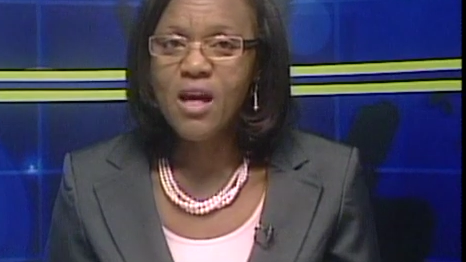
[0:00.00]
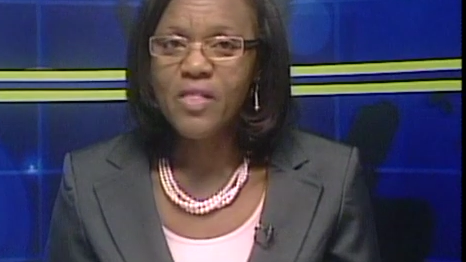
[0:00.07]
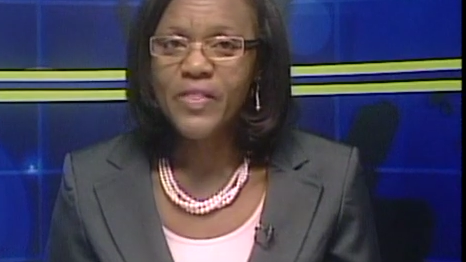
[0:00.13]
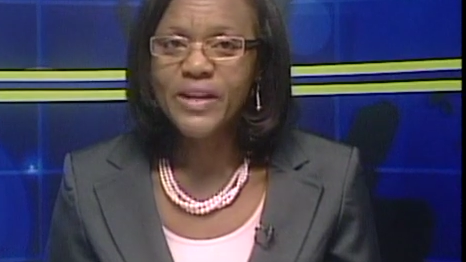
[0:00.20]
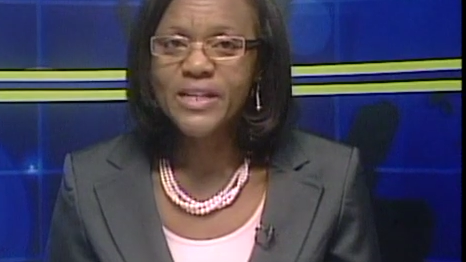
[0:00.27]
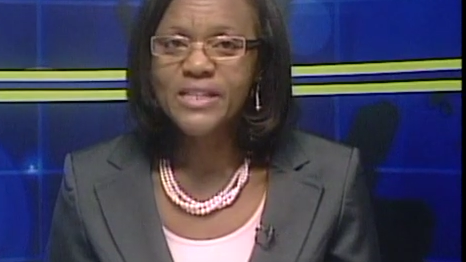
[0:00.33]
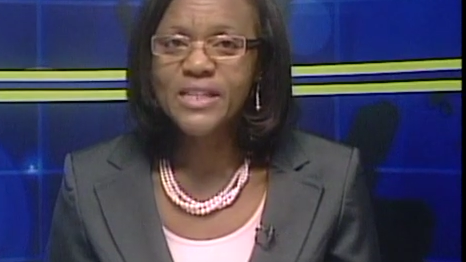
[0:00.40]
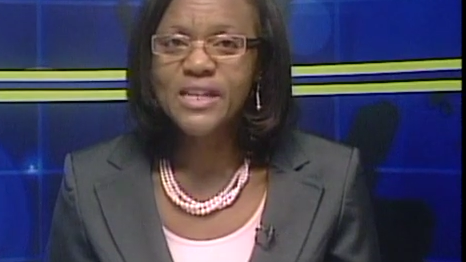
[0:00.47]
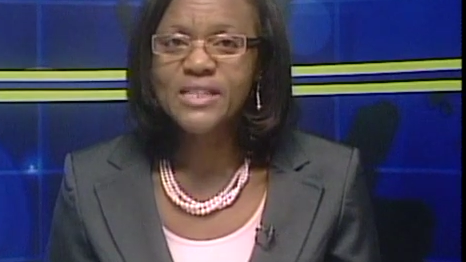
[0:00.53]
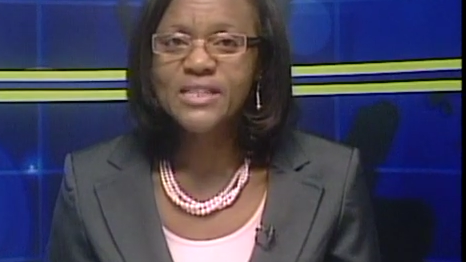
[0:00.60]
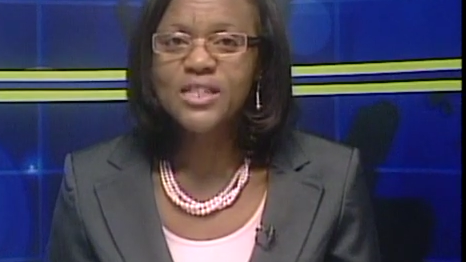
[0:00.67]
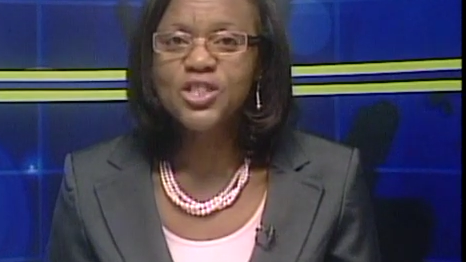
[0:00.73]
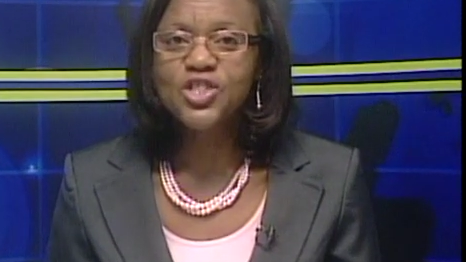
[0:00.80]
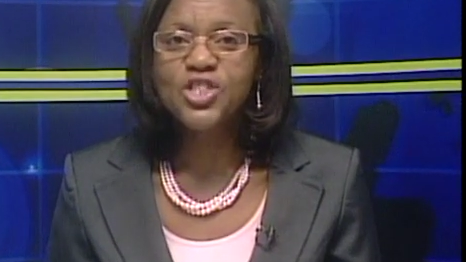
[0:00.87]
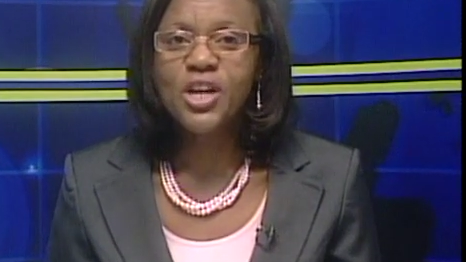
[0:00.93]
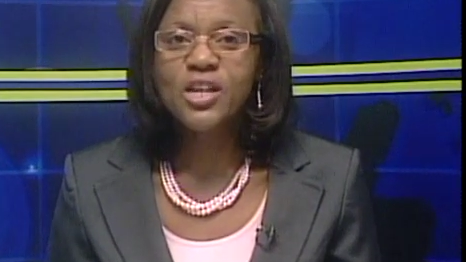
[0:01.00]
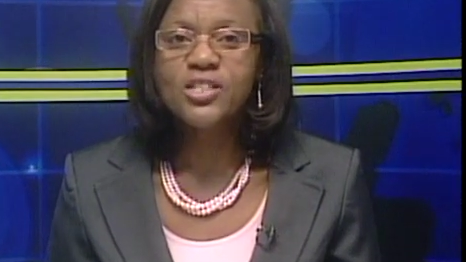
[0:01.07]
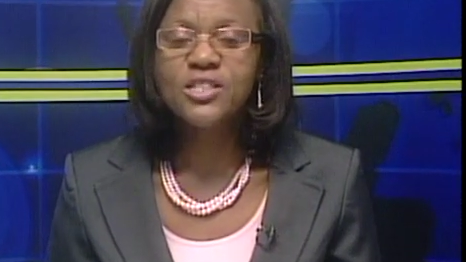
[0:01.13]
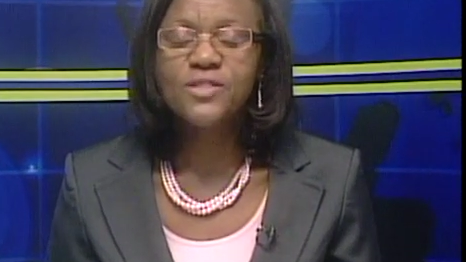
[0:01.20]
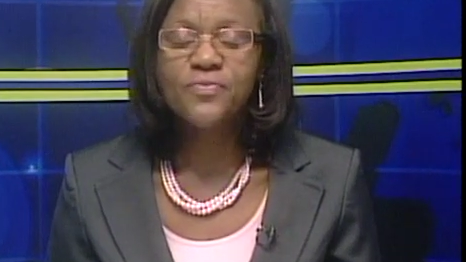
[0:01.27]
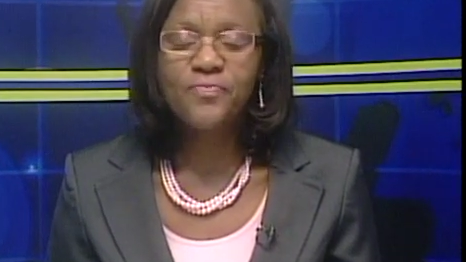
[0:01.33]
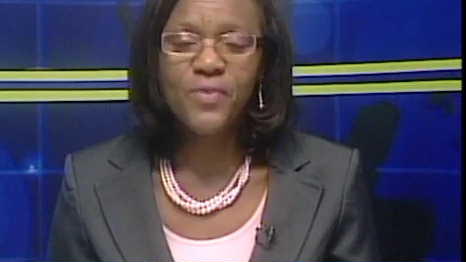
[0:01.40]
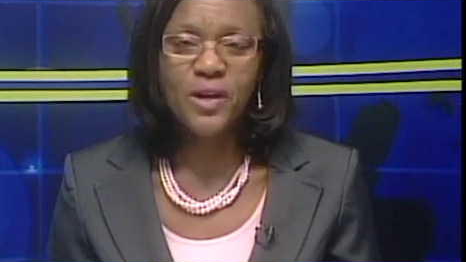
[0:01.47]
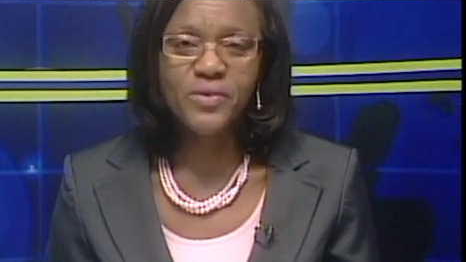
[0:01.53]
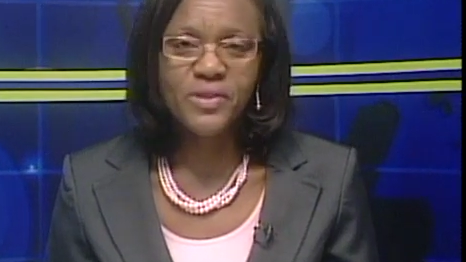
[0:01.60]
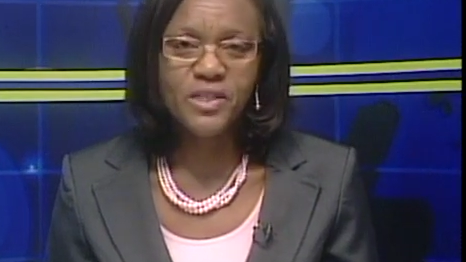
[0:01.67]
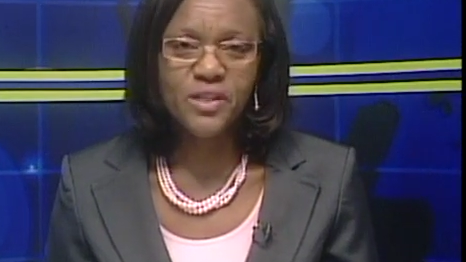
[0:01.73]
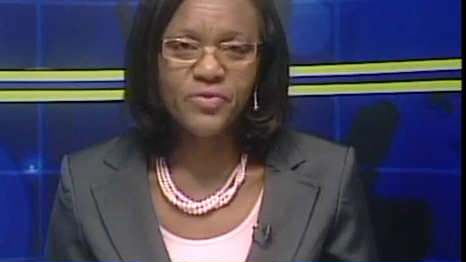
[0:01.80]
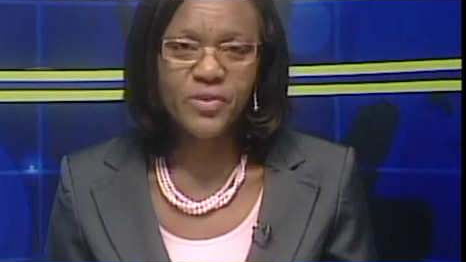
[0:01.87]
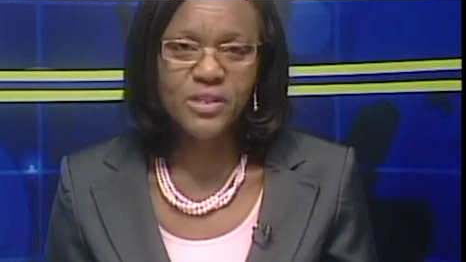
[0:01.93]
that he takes these charges very
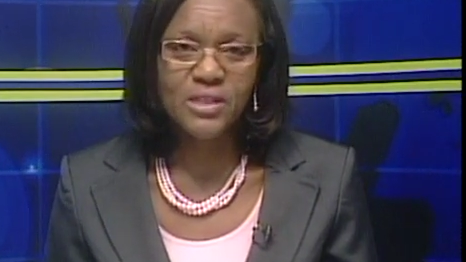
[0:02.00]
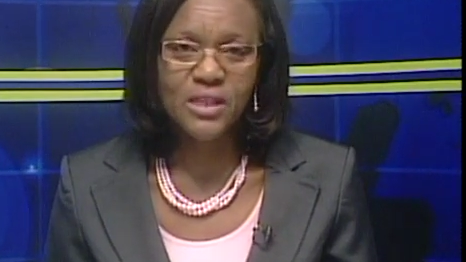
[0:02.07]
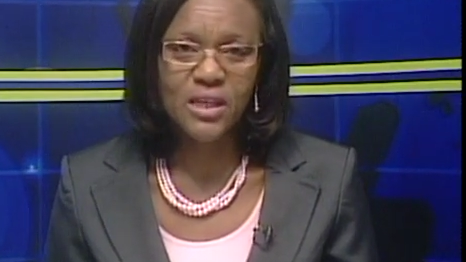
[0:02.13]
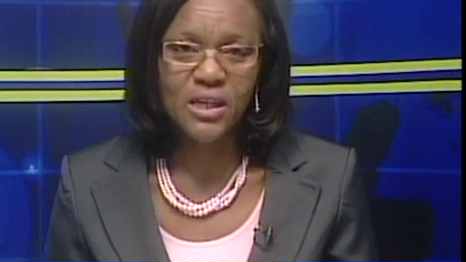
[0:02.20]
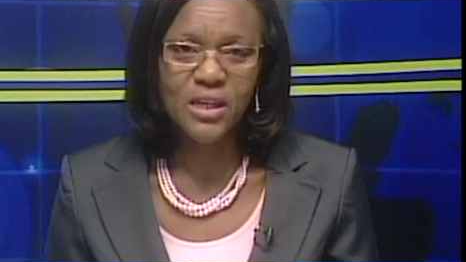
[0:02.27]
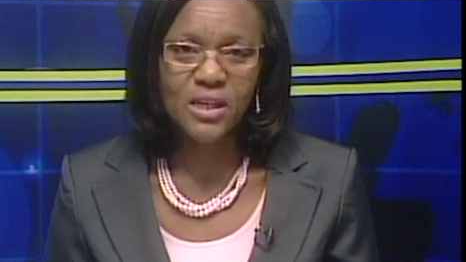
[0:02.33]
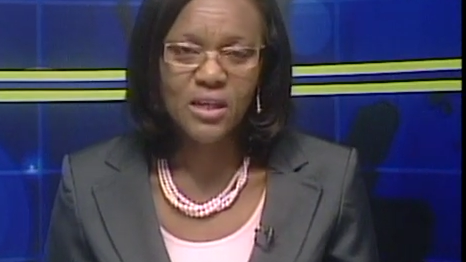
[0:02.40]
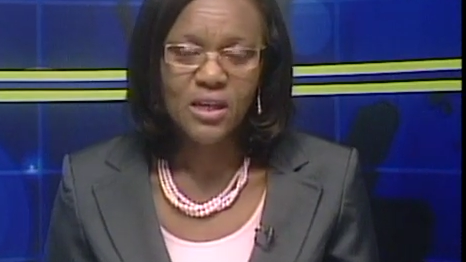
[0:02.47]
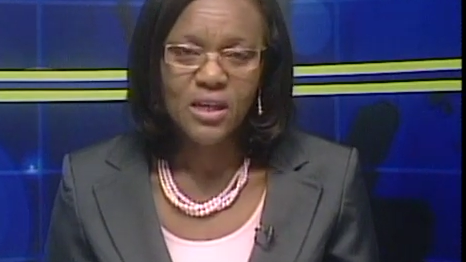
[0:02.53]
seriously.